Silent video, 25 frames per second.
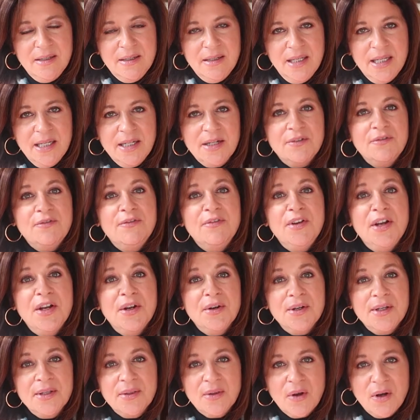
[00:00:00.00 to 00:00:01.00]
in a
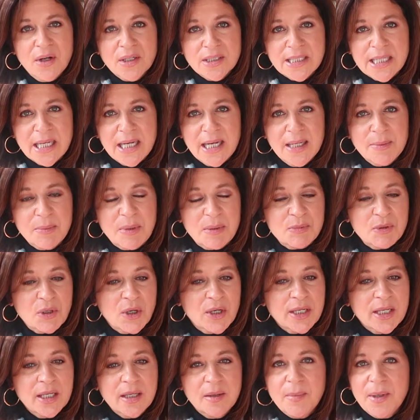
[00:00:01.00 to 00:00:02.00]
very long time, I'm
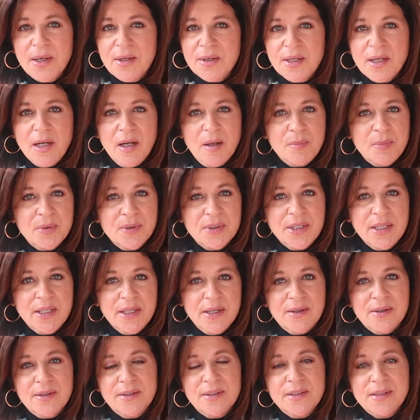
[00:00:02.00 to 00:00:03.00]
talking about a couple
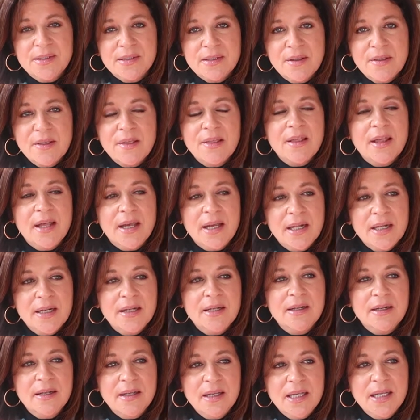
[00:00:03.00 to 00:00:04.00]
years,
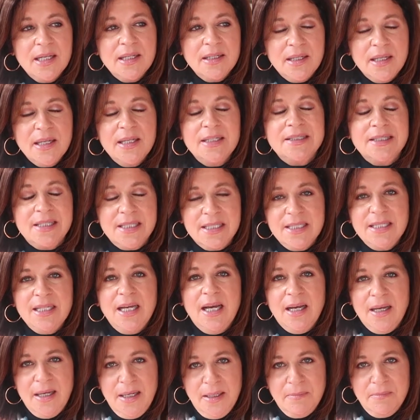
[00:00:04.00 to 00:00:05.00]
then it's
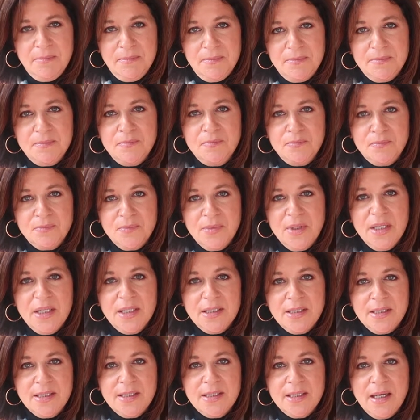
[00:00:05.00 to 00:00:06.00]
time.
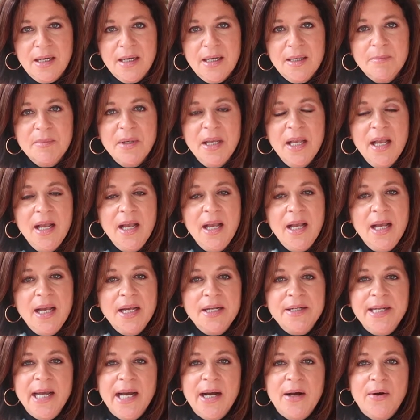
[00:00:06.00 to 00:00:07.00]
It's time.
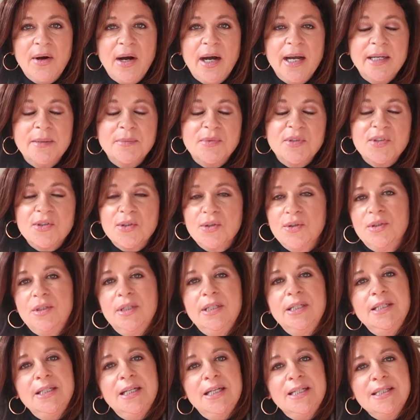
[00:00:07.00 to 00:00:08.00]
Now, I am
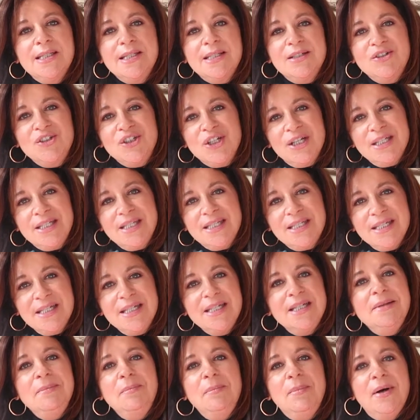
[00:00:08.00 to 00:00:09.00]
certainly not
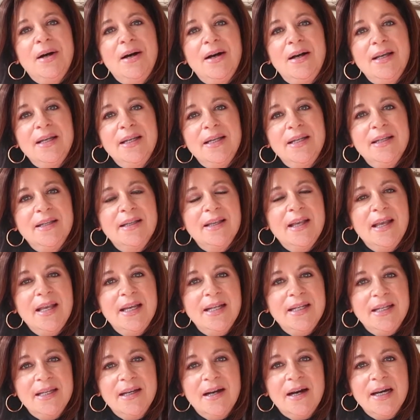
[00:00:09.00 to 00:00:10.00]
suggesting buying
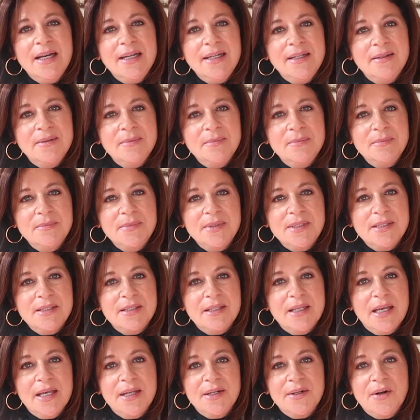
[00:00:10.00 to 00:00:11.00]
any items
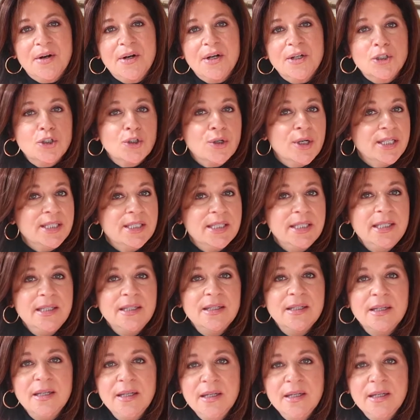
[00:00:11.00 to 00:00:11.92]
that are trendy,